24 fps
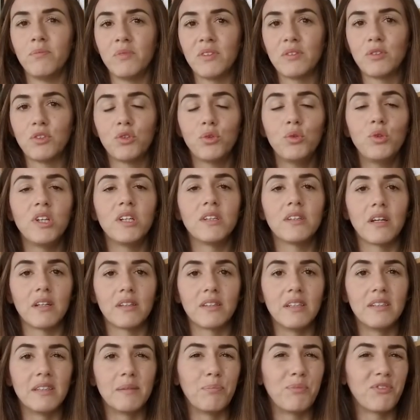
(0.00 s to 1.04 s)
student at
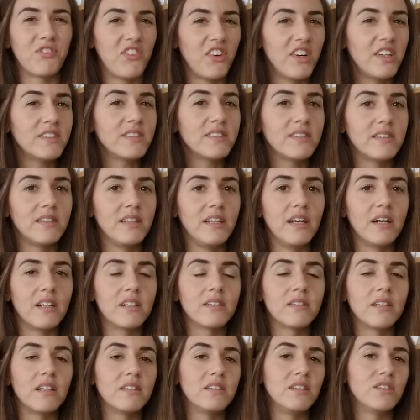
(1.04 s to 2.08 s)
the first
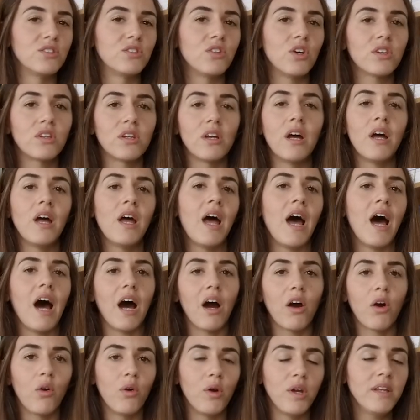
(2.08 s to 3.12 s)
year that is not
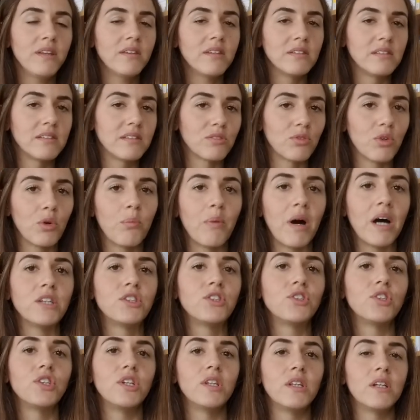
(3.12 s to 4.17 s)
acquainted so
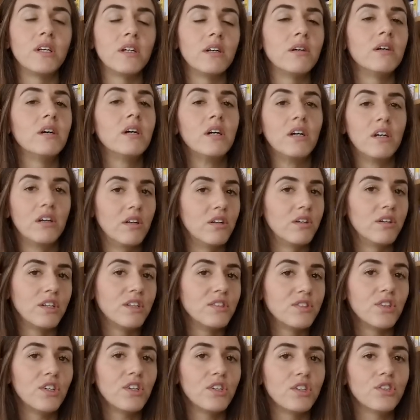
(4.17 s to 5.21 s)
much in
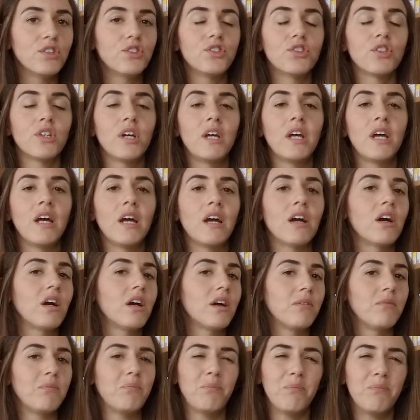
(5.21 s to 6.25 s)
research
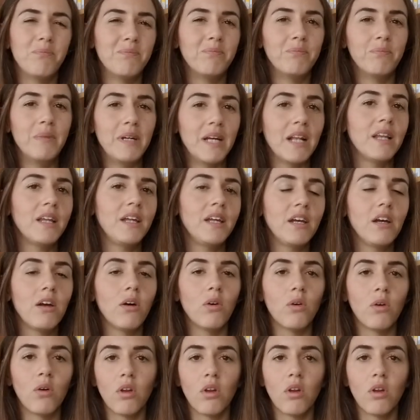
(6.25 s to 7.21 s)
mainly go